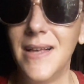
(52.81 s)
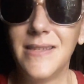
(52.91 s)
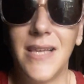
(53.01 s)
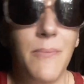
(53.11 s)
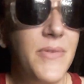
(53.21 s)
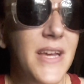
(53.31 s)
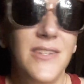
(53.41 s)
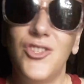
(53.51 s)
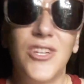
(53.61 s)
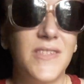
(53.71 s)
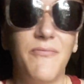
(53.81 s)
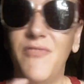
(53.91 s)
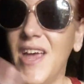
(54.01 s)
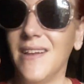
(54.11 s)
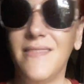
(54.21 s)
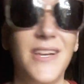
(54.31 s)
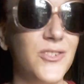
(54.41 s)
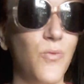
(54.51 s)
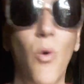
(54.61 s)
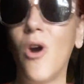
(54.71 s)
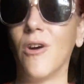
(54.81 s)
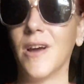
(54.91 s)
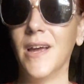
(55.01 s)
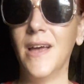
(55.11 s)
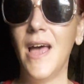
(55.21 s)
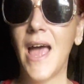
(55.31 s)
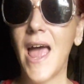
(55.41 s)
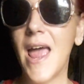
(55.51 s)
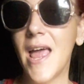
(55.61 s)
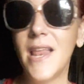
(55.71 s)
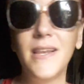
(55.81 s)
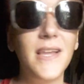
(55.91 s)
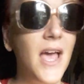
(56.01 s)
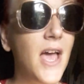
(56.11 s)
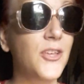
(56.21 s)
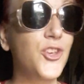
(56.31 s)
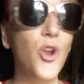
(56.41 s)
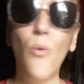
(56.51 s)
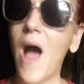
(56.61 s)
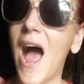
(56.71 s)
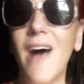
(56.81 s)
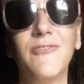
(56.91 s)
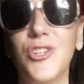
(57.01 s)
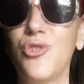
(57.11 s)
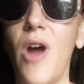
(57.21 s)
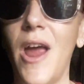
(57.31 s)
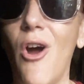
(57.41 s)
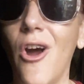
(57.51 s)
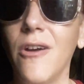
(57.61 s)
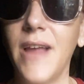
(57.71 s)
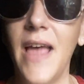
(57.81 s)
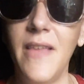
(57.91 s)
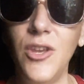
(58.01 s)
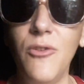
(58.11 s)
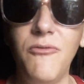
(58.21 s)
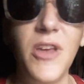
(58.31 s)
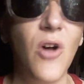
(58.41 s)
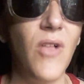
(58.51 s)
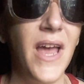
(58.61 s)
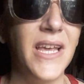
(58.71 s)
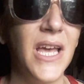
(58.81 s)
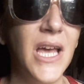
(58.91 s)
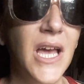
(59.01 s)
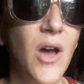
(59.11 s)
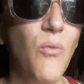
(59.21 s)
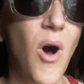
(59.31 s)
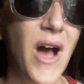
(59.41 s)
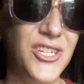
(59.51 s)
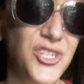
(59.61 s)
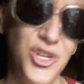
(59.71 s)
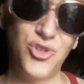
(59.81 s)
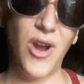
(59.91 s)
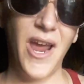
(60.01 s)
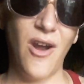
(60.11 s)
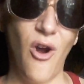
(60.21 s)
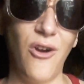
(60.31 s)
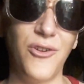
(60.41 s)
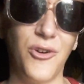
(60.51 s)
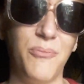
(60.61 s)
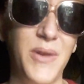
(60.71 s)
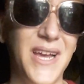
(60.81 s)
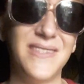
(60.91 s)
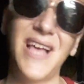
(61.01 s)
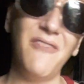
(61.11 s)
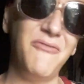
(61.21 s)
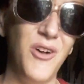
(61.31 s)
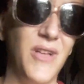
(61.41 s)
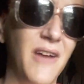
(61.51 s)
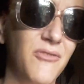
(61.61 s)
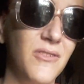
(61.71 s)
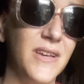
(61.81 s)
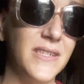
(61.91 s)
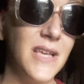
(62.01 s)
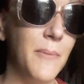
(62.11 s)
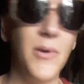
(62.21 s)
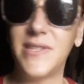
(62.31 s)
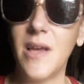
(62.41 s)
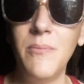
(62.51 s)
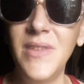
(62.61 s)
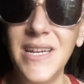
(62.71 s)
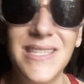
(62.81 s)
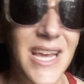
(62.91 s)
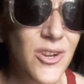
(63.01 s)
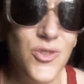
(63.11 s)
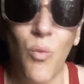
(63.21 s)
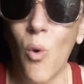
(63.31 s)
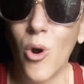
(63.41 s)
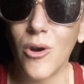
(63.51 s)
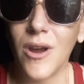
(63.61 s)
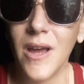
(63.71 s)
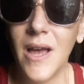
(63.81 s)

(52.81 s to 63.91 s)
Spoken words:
Some things just fit. They just work. And you don't have to try hard. And then you feel like, well, I should have tried harder because that felt effortless. But some things, they just work.